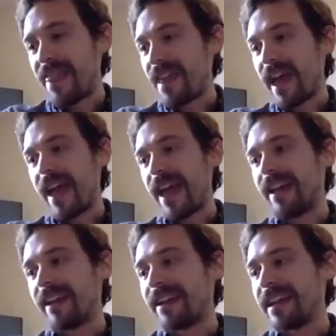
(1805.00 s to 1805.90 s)

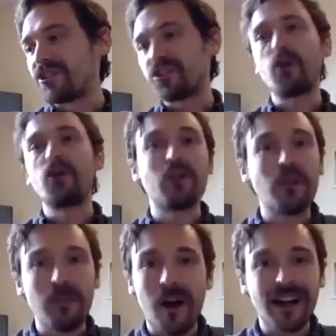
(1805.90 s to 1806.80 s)
then it's sold on the
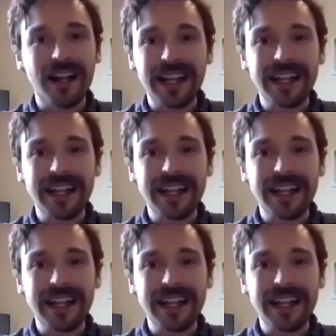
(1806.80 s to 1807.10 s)
market.